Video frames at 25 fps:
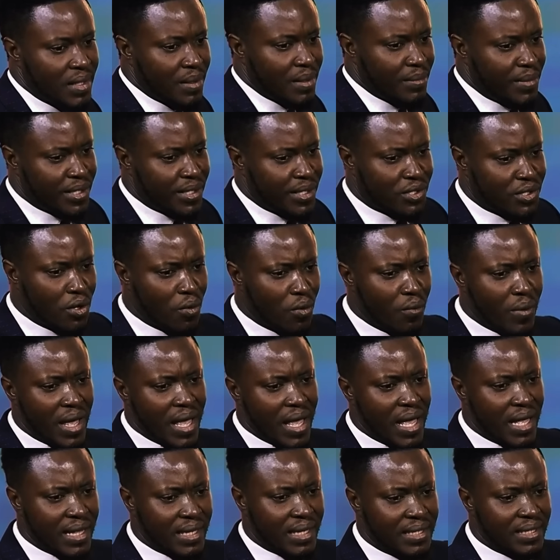But there's somewhere
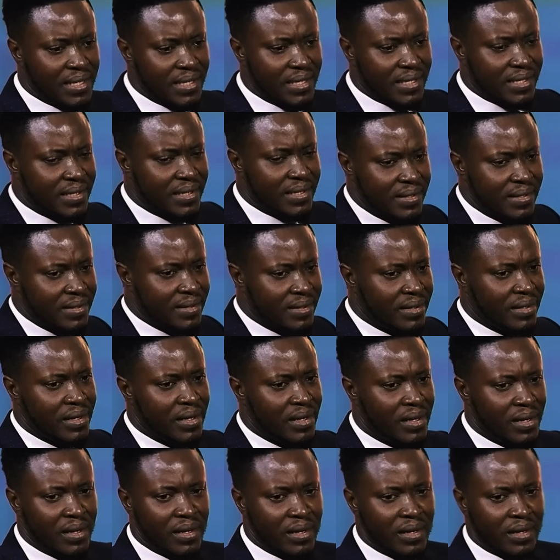here that says,
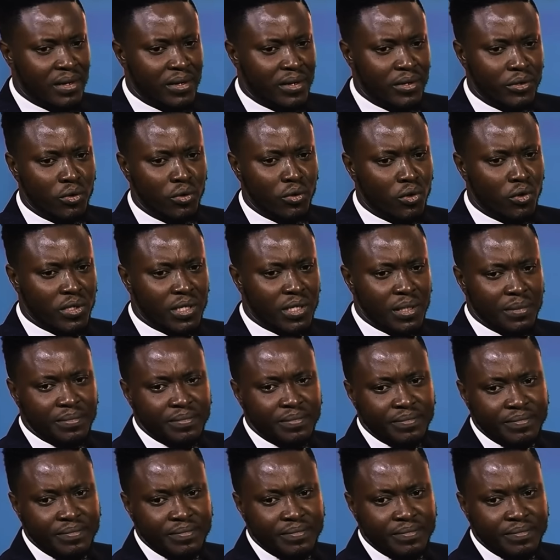no, not him.